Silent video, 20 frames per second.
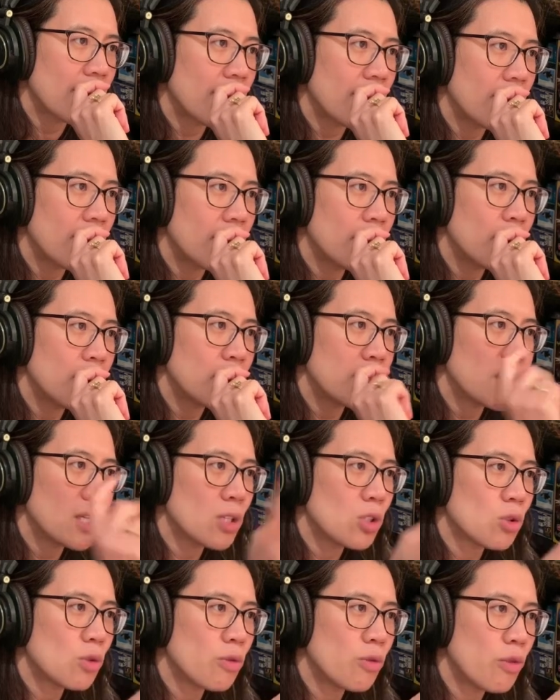a
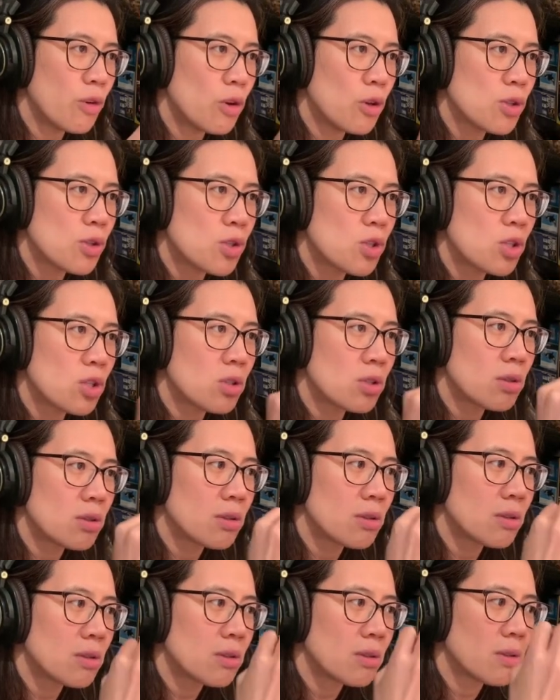potential first
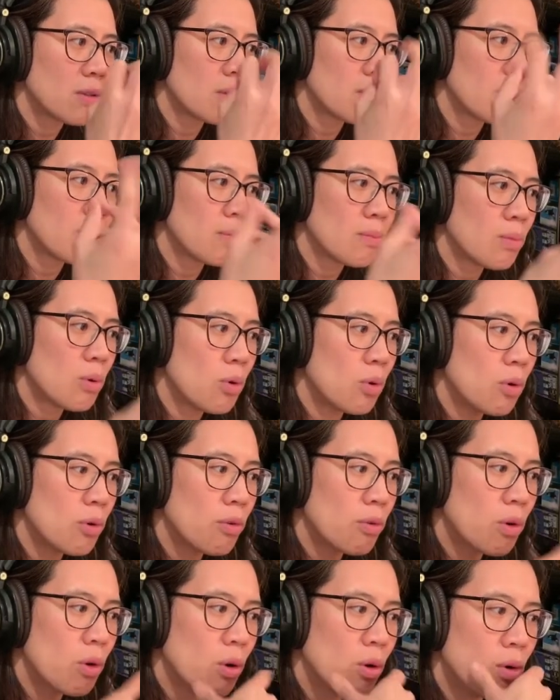port
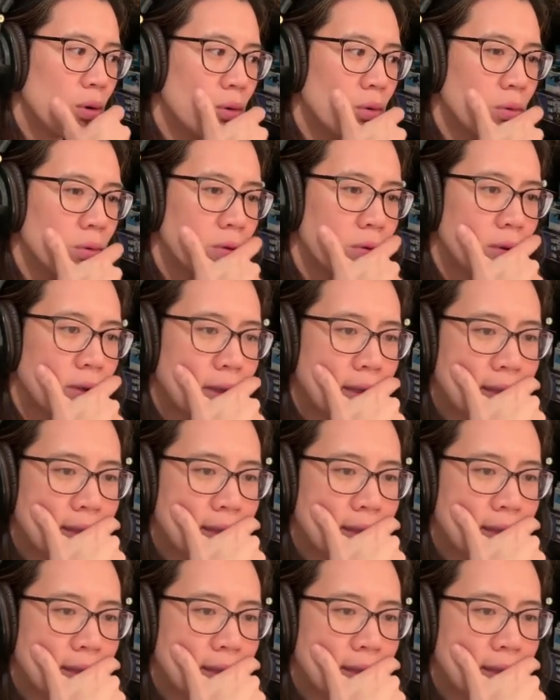of call.